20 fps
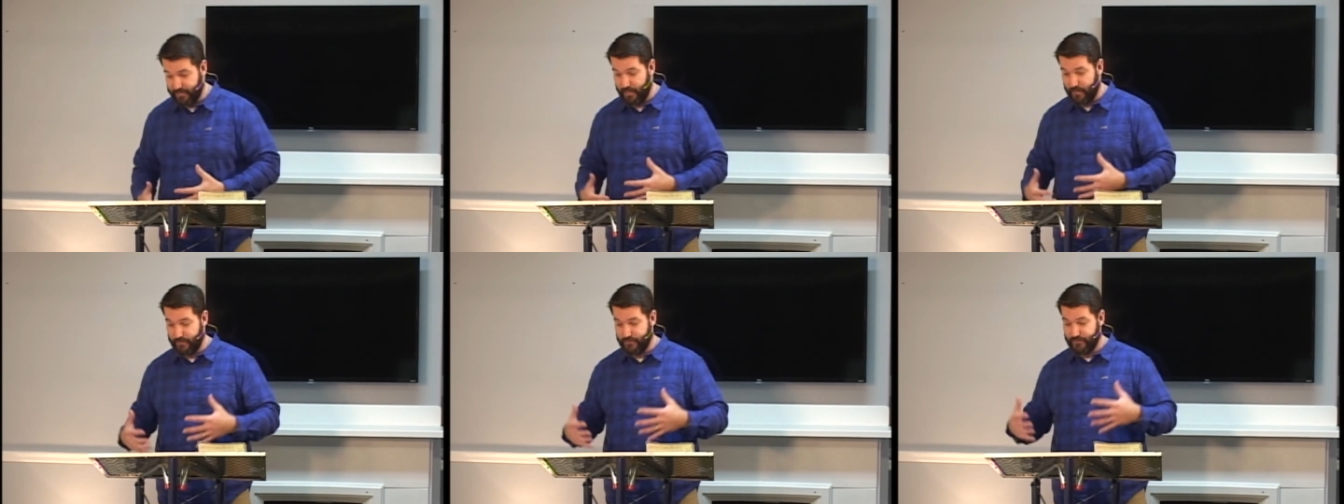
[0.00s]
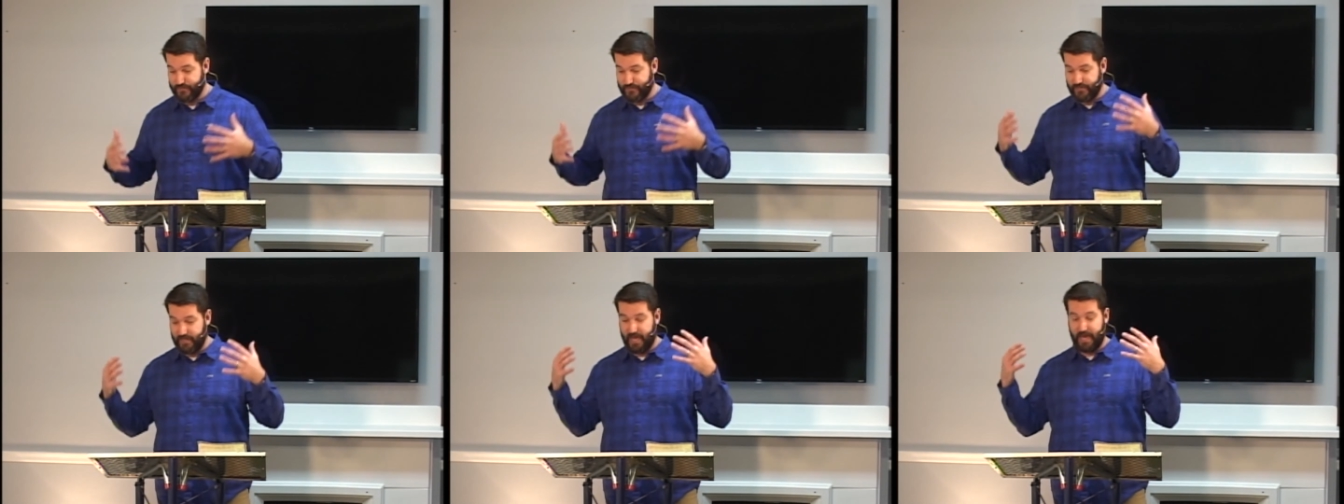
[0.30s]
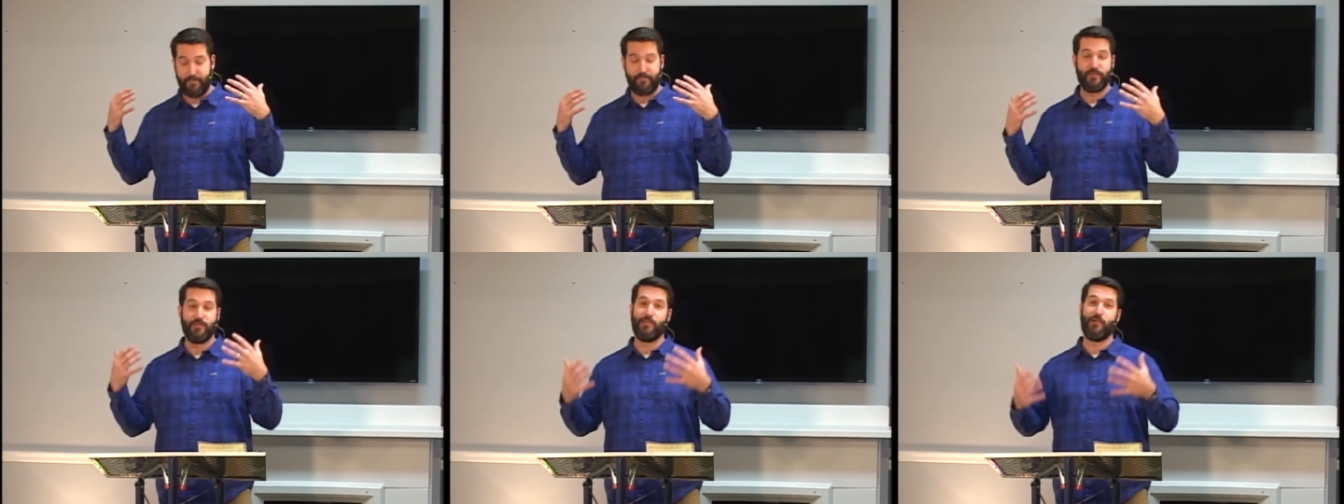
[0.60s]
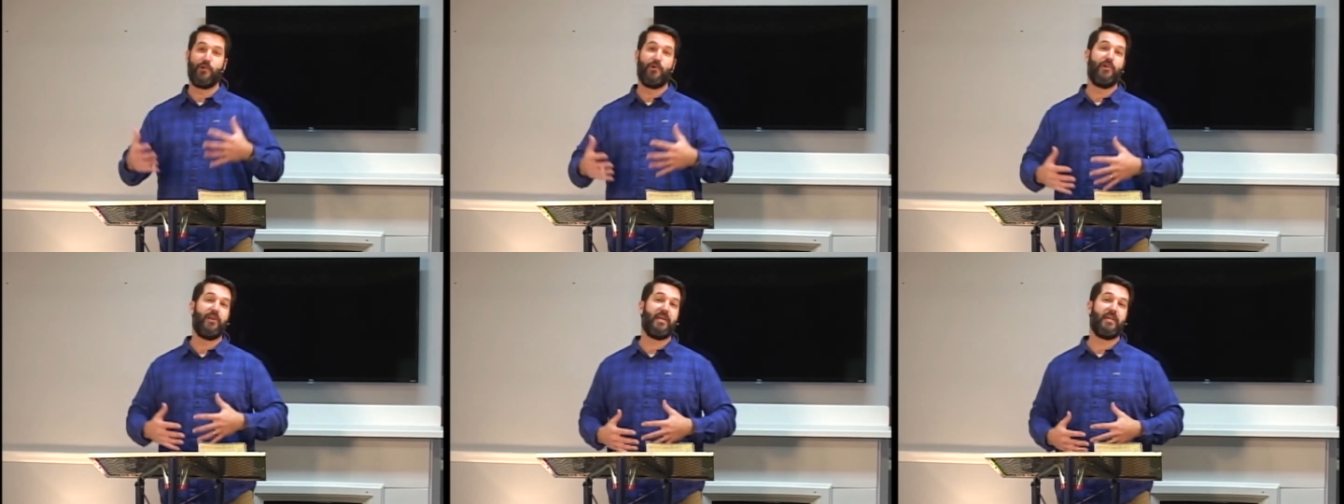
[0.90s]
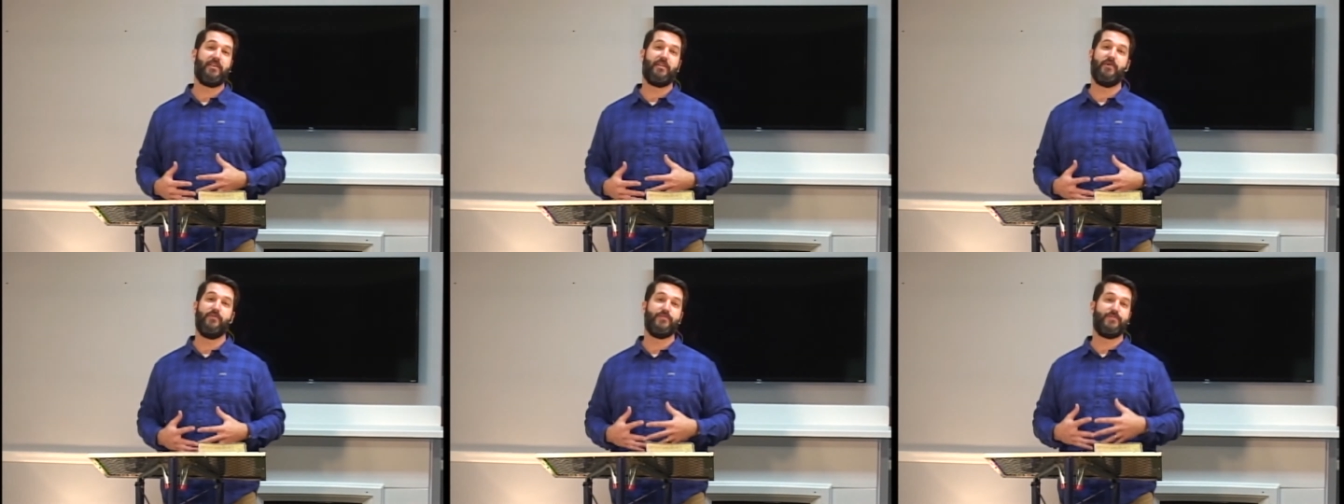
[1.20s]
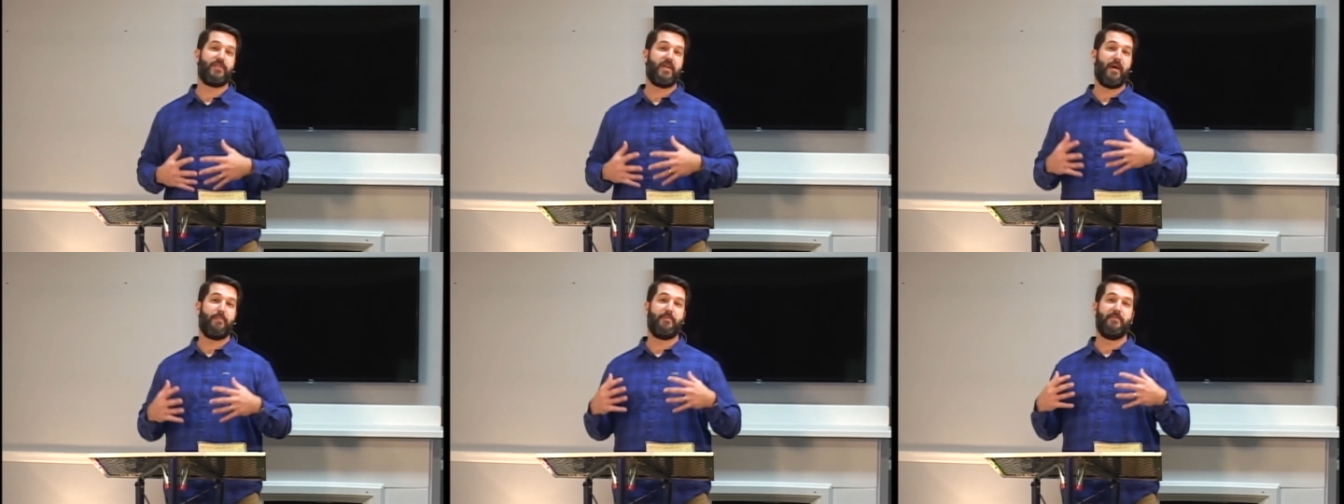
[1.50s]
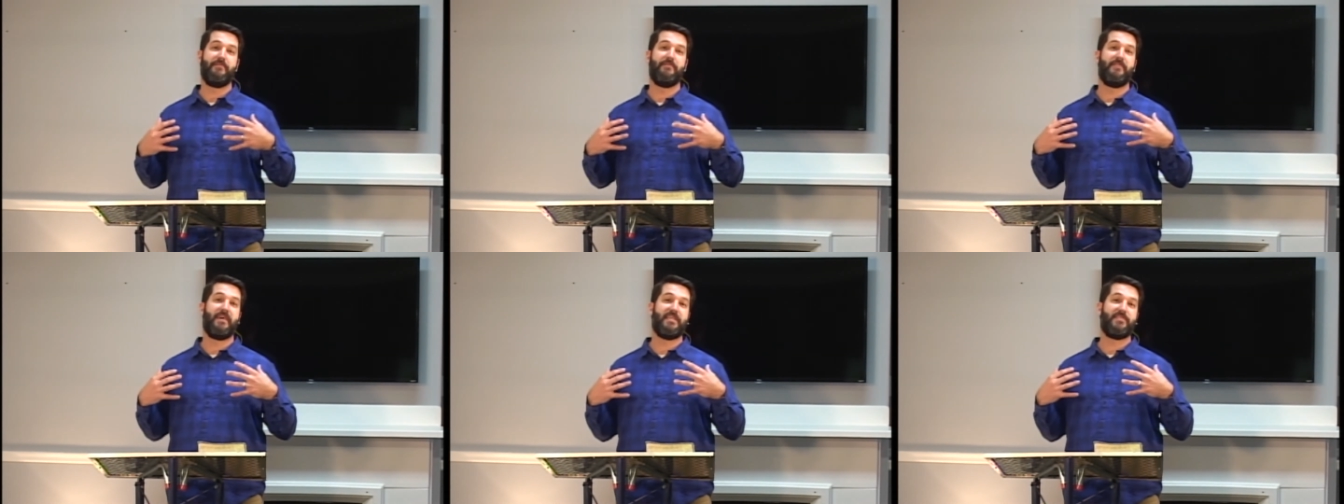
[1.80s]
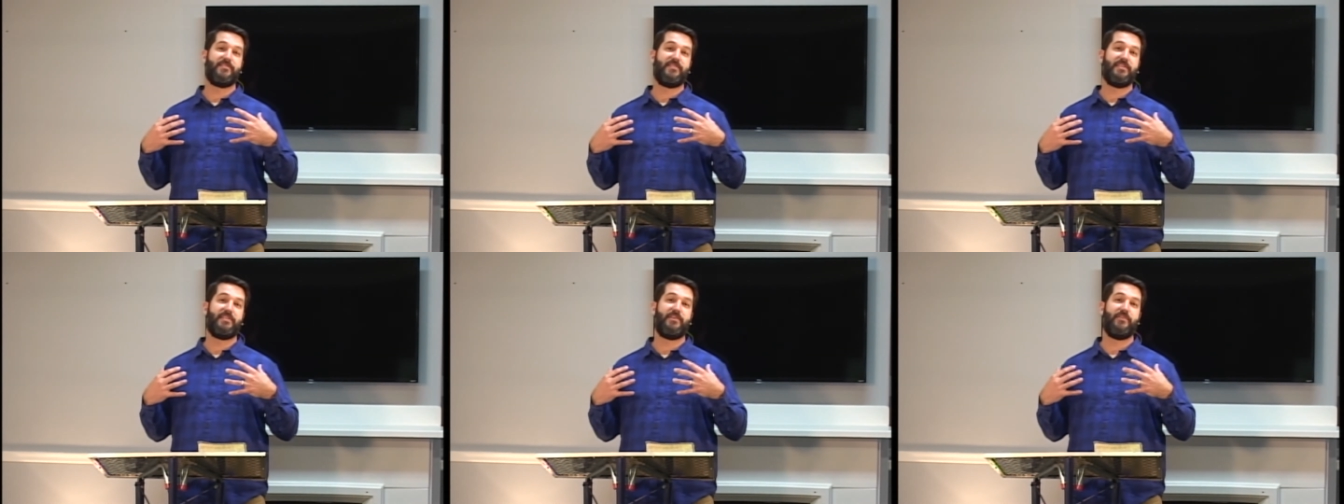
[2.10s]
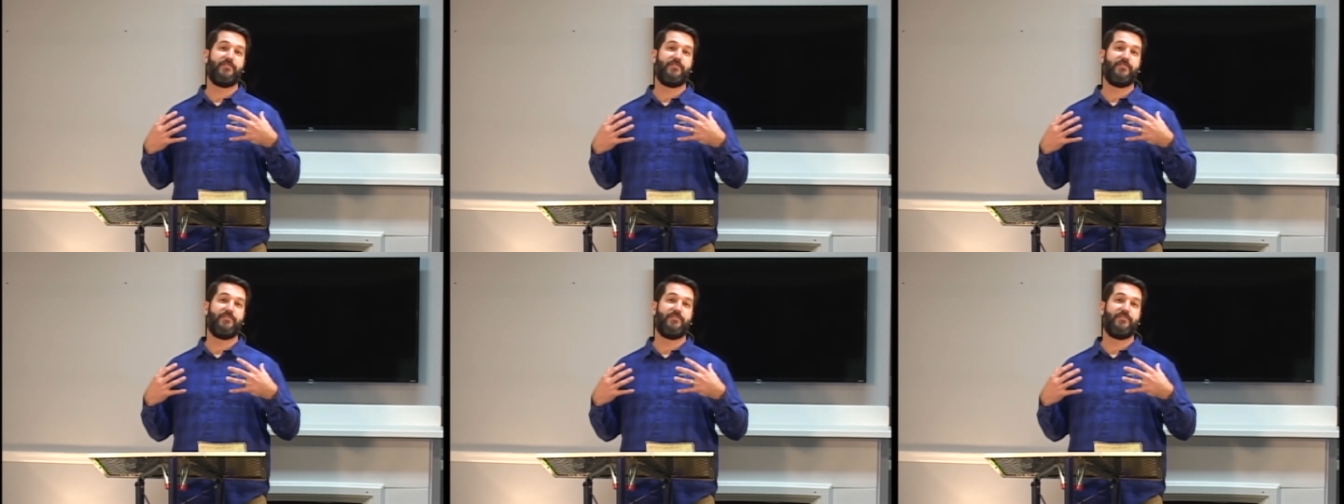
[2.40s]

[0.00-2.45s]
Don't stop learning. Don't stop investing